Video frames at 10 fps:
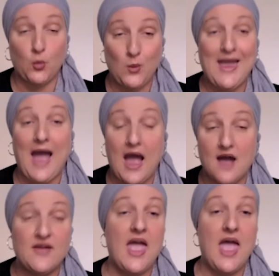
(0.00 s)
We
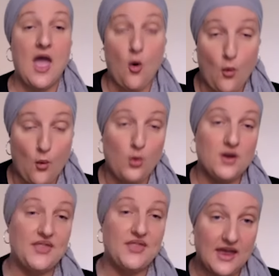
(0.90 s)
have all
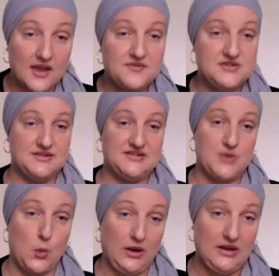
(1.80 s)
of the evidence
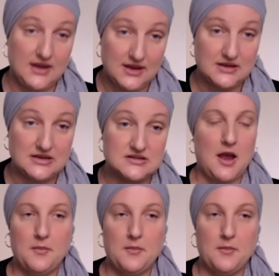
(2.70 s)
that we need,